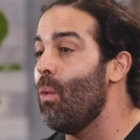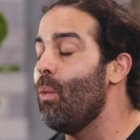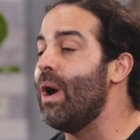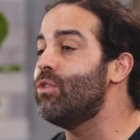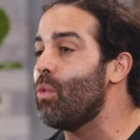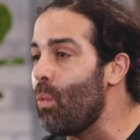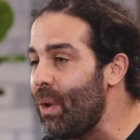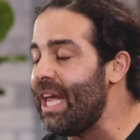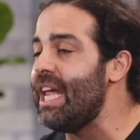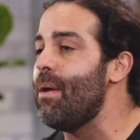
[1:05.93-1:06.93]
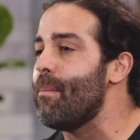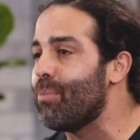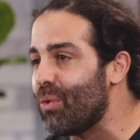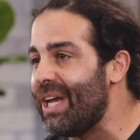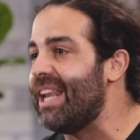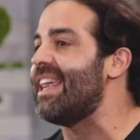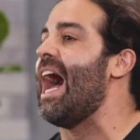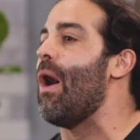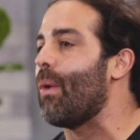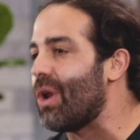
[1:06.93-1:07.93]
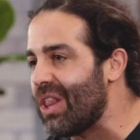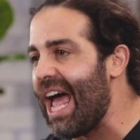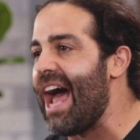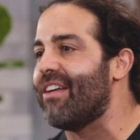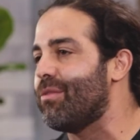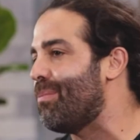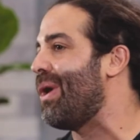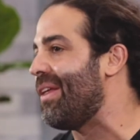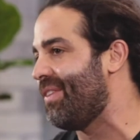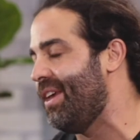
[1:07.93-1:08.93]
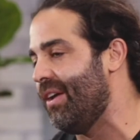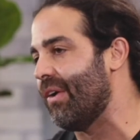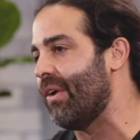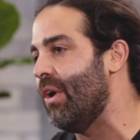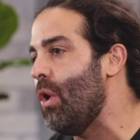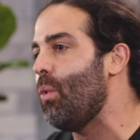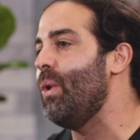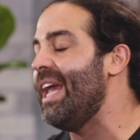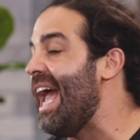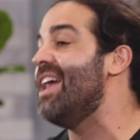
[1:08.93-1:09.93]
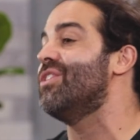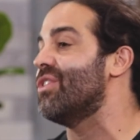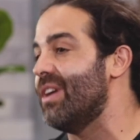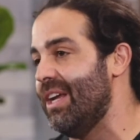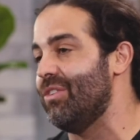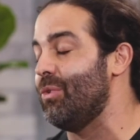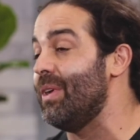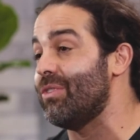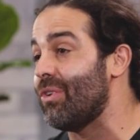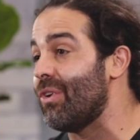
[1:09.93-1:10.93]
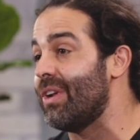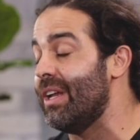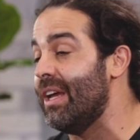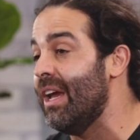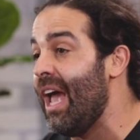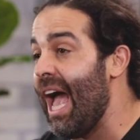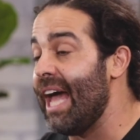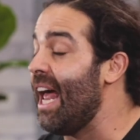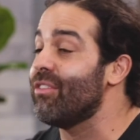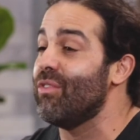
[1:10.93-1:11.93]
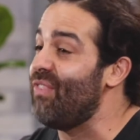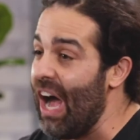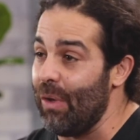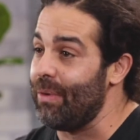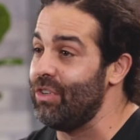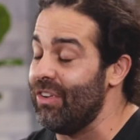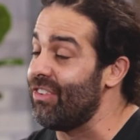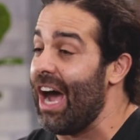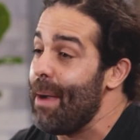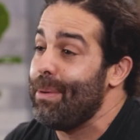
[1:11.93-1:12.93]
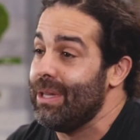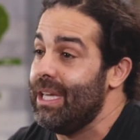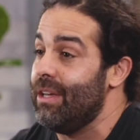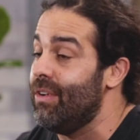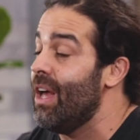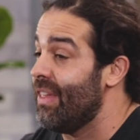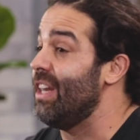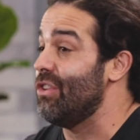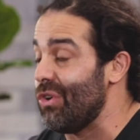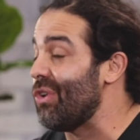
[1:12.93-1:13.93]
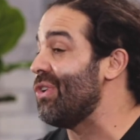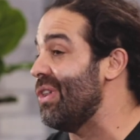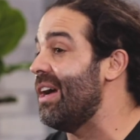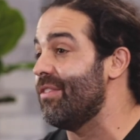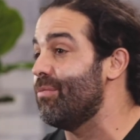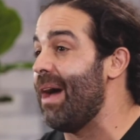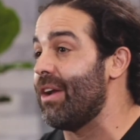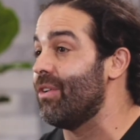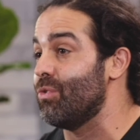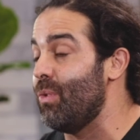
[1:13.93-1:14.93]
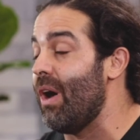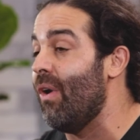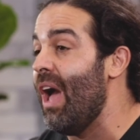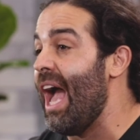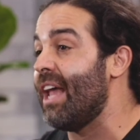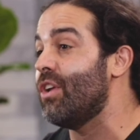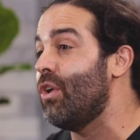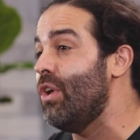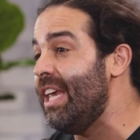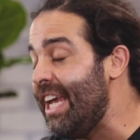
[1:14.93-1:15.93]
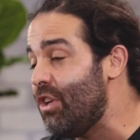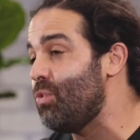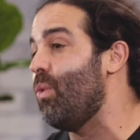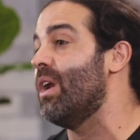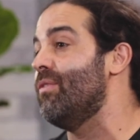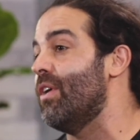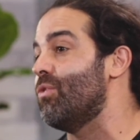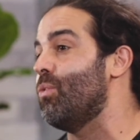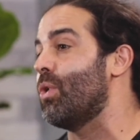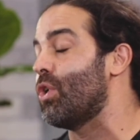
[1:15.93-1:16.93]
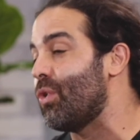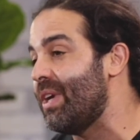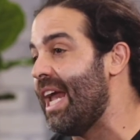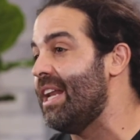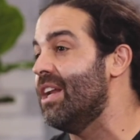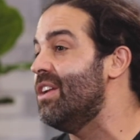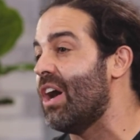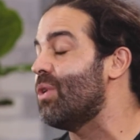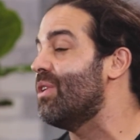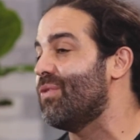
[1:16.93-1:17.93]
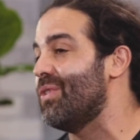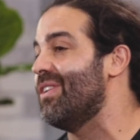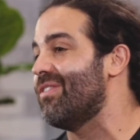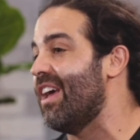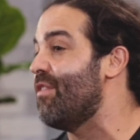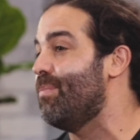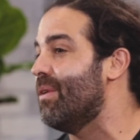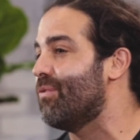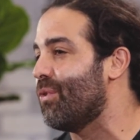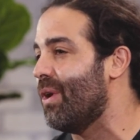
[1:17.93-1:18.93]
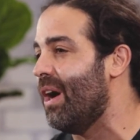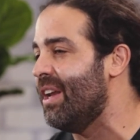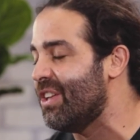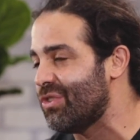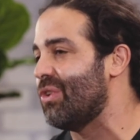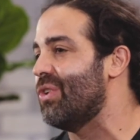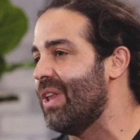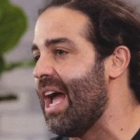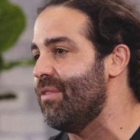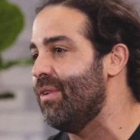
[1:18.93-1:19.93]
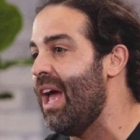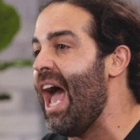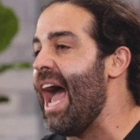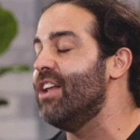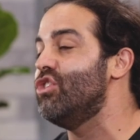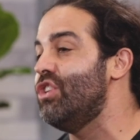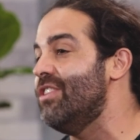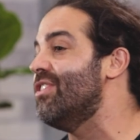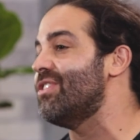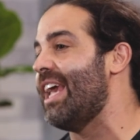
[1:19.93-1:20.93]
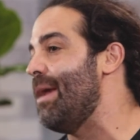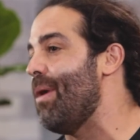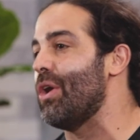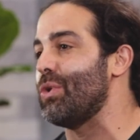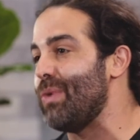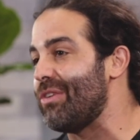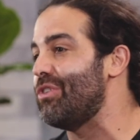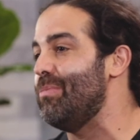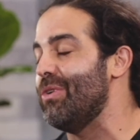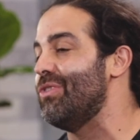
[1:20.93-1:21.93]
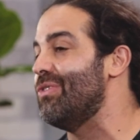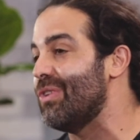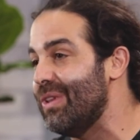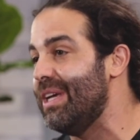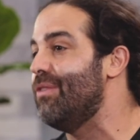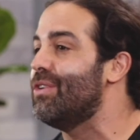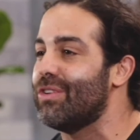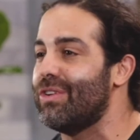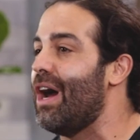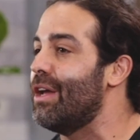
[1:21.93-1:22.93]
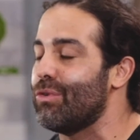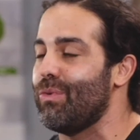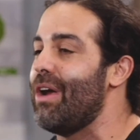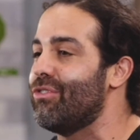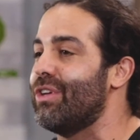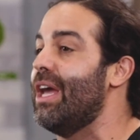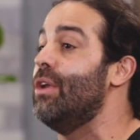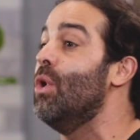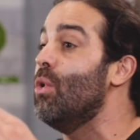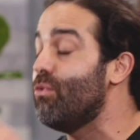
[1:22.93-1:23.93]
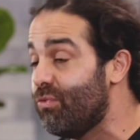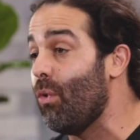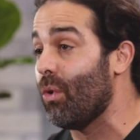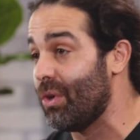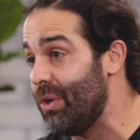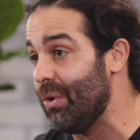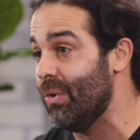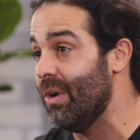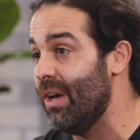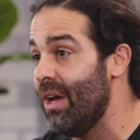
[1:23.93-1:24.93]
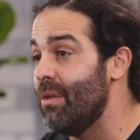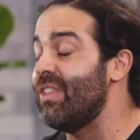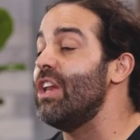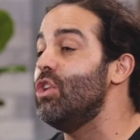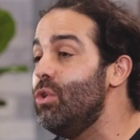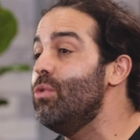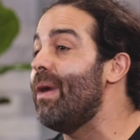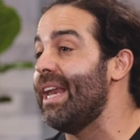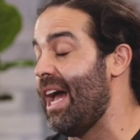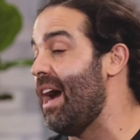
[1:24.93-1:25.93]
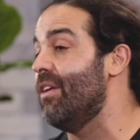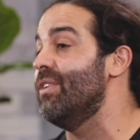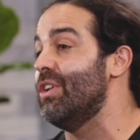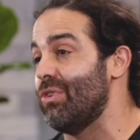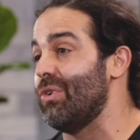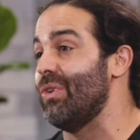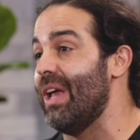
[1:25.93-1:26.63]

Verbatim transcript: Once we breathe our last breath here, we end enter into eternity. And as a follower of Jesus, I believe that eternal lives matter as well. And each one of us were created not only for this life, but for an eternal life. And Jesus came on a rescue mission to live and to die and to rise again for you that you might have eternal